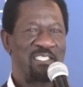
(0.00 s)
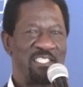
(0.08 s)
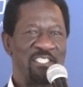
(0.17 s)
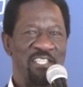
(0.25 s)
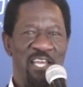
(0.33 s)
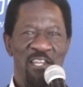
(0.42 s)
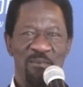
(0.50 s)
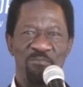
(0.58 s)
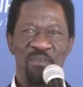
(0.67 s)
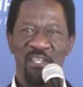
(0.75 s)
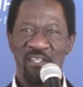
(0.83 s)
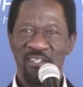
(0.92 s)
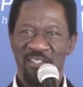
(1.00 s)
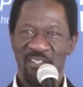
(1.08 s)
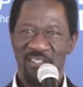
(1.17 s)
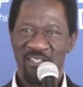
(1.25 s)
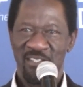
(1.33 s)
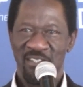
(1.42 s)
the journey been
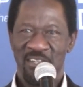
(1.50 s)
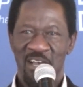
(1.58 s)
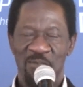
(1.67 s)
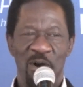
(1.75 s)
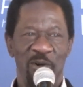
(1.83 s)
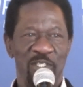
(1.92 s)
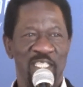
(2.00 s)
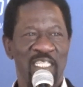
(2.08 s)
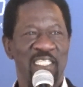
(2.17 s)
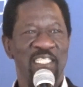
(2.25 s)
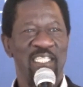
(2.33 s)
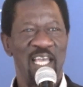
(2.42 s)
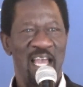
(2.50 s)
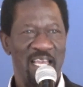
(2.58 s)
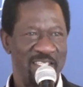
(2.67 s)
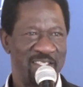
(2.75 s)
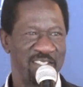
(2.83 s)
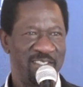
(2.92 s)
about
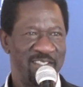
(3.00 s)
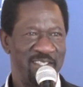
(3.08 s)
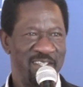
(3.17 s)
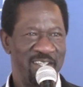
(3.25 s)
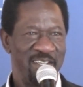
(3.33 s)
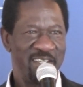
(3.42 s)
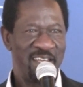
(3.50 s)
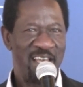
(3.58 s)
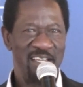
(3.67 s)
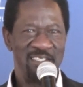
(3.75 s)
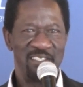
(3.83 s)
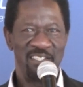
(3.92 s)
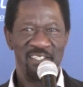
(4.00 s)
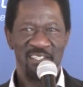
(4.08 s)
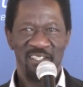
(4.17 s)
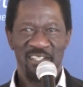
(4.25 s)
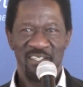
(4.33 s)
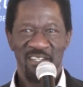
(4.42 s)
CIS, and
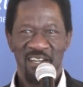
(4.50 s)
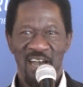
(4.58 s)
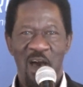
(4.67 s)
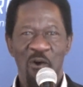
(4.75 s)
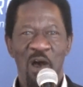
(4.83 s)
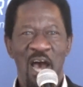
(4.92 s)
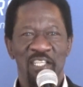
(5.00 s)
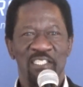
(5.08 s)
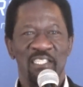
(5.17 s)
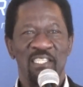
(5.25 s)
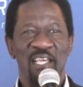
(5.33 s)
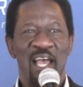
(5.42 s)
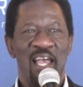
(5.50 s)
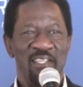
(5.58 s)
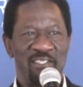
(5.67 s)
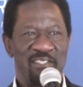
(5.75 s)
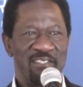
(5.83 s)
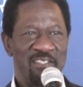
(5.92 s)
how has
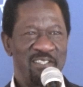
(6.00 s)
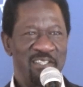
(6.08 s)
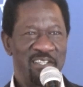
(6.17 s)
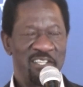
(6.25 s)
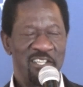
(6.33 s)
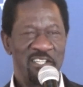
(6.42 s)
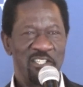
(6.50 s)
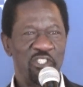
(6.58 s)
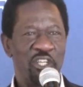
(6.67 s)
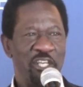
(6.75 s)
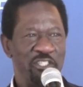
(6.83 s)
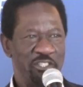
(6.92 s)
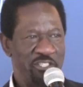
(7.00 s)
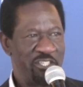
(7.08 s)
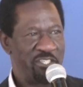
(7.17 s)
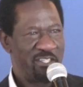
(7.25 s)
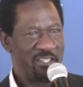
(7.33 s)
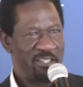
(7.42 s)
CIS
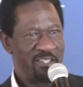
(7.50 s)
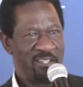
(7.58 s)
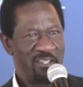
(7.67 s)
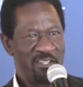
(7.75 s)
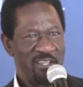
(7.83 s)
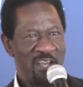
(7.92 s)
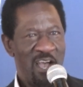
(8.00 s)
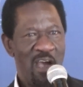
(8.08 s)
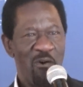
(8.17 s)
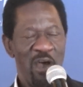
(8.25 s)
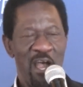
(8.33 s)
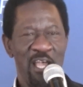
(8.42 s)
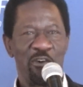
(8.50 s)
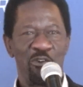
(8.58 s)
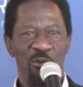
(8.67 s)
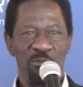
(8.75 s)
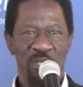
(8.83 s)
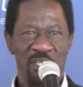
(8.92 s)
changed our
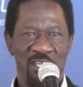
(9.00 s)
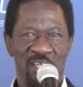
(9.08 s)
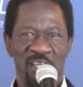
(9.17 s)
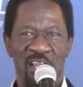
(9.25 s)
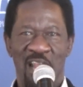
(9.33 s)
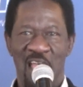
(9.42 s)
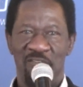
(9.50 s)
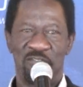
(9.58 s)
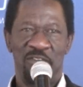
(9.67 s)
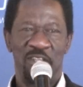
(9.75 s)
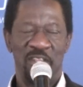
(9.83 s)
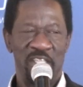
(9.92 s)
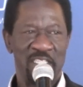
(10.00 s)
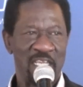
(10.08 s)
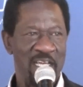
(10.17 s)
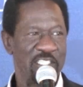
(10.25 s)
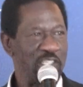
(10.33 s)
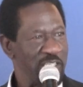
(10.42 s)
economic life in this
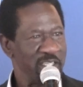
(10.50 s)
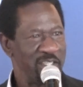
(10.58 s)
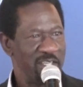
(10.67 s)
country